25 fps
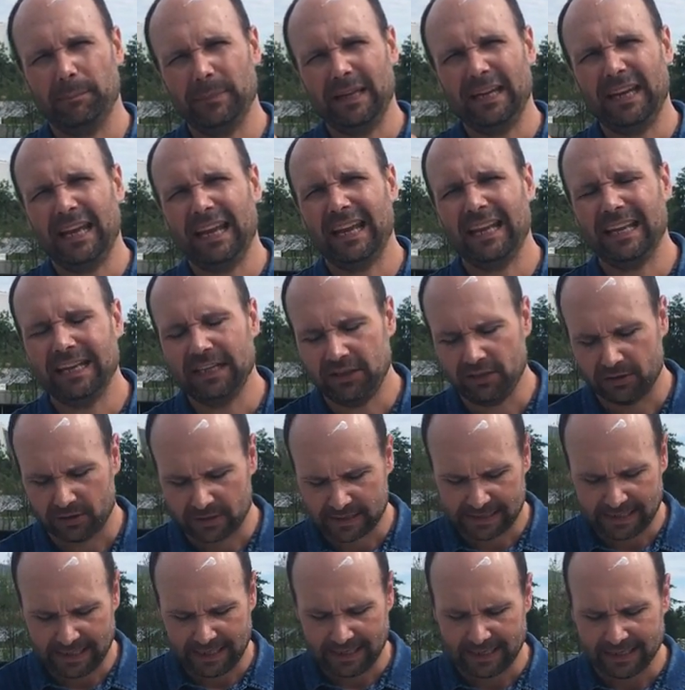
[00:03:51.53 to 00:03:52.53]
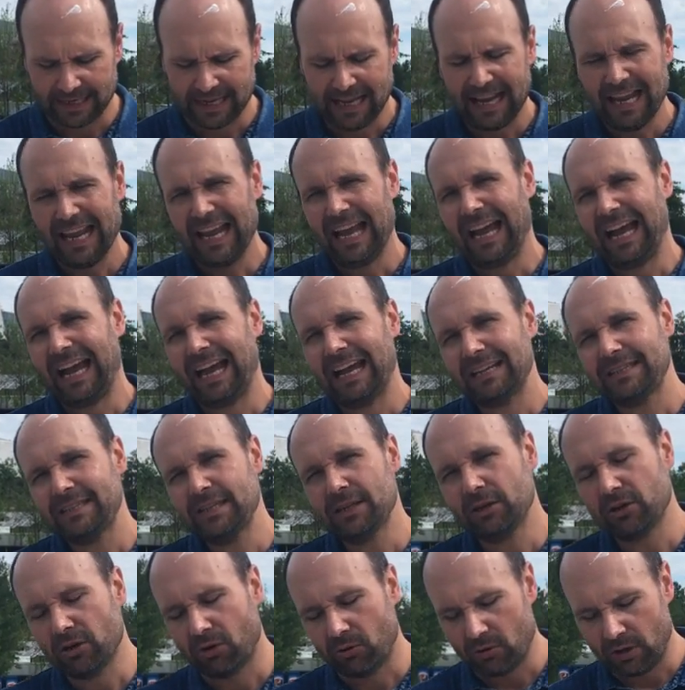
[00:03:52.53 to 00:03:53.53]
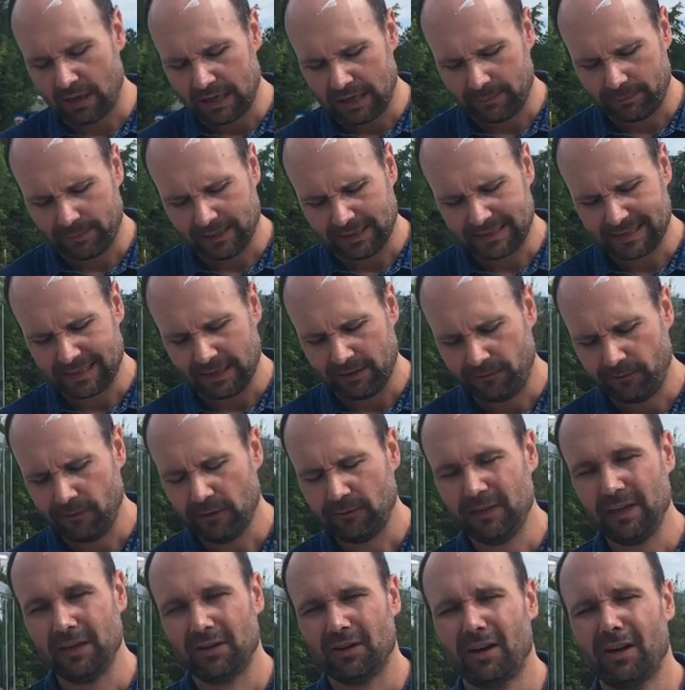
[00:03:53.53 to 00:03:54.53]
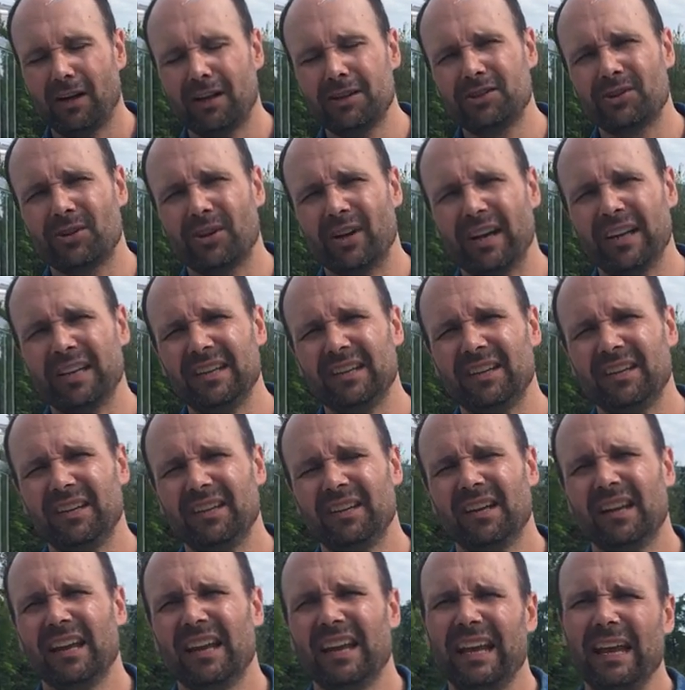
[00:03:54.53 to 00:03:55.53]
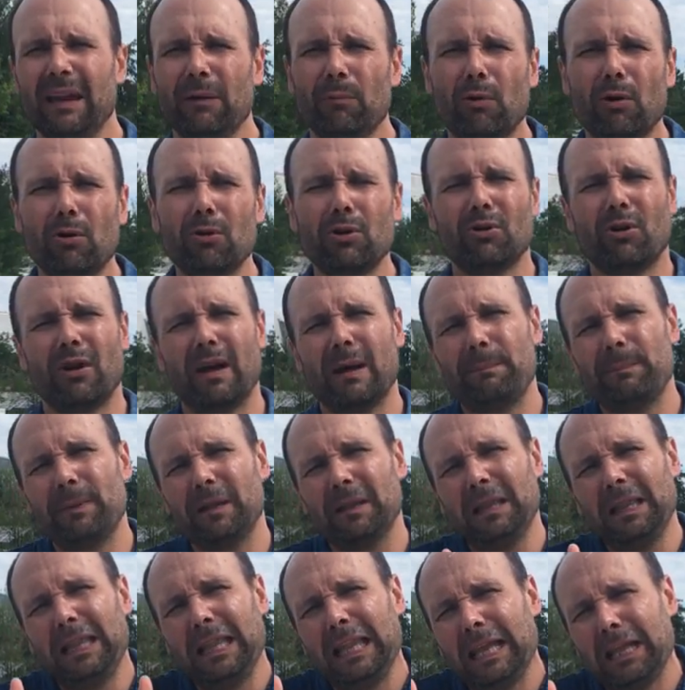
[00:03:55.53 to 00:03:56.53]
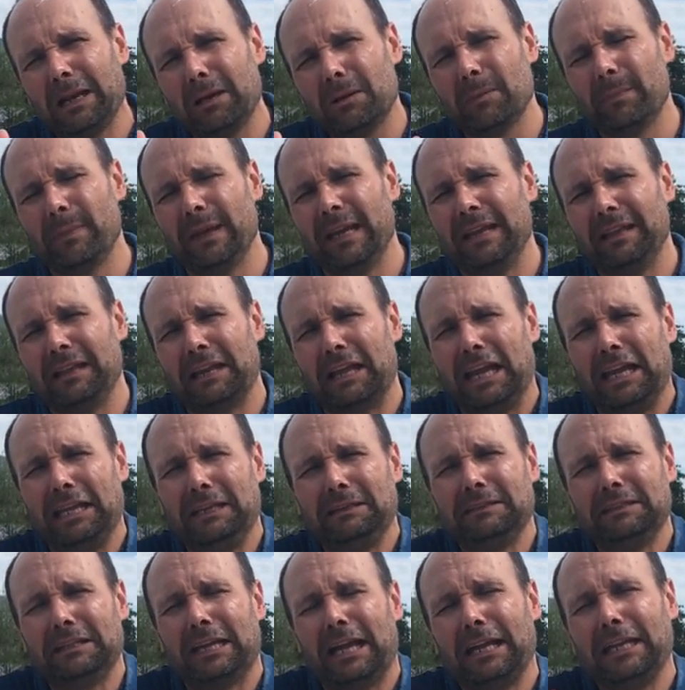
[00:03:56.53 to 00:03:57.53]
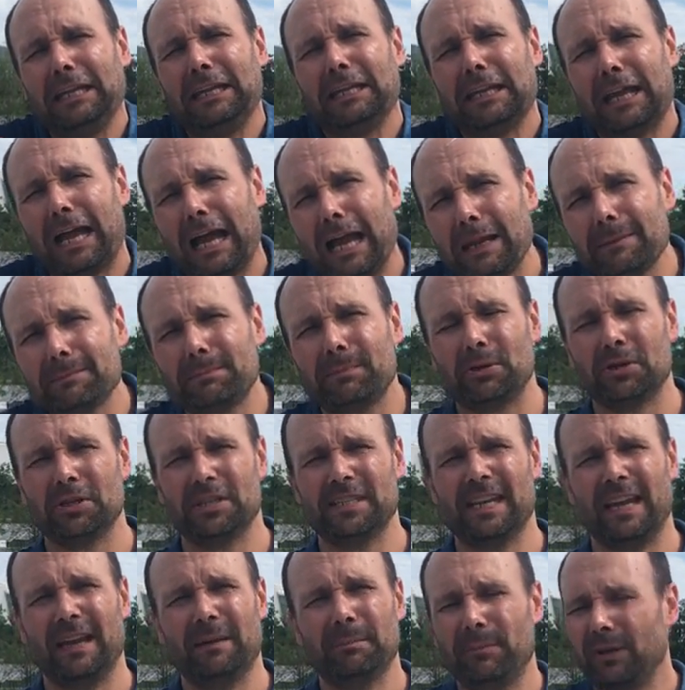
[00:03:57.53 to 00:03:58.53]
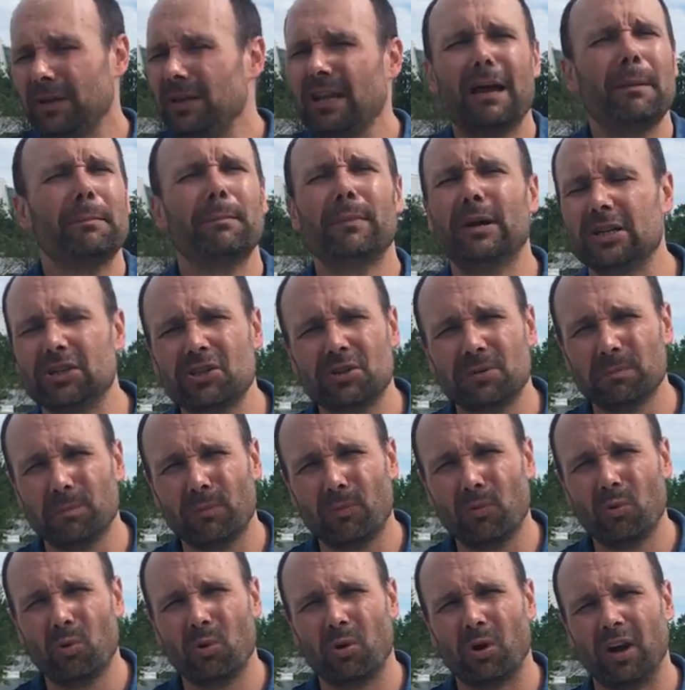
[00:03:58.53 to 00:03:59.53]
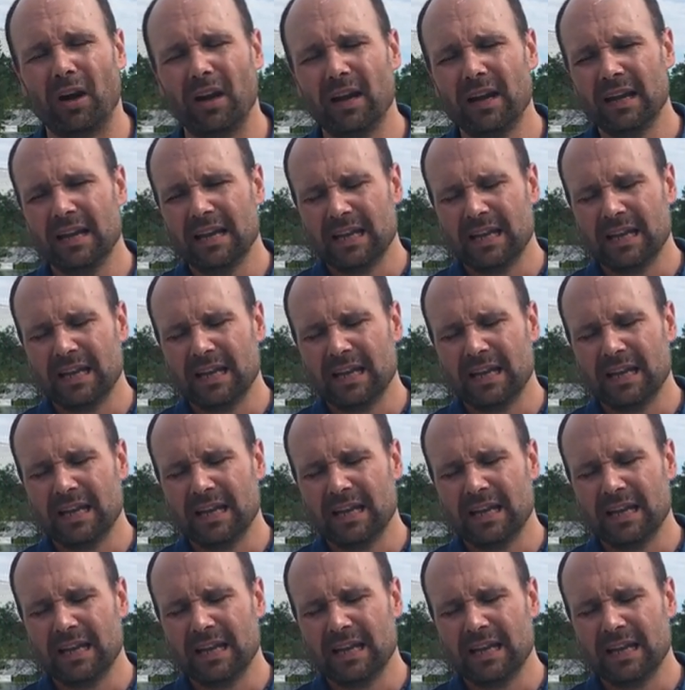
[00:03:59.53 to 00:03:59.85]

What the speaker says: be hitting your skin. As you go up, let's say 50 or 100, it will go up a little bit, like 99%, but not much more.